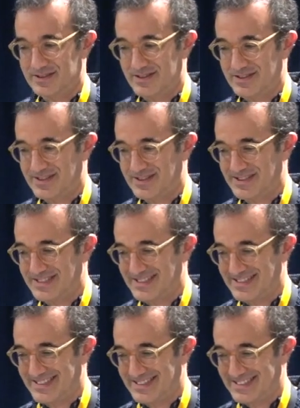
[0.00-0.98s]

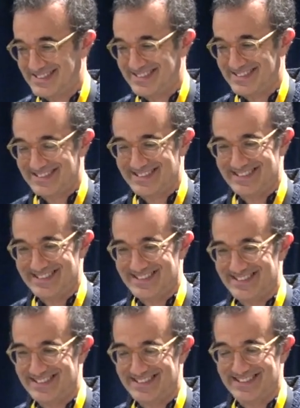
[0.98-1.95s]

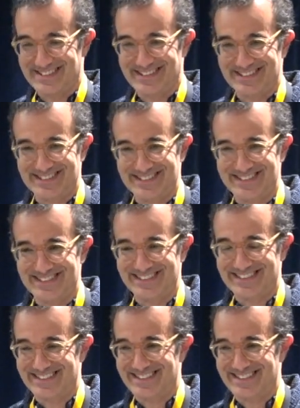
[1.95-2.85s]
No words are spoken by the person on screen.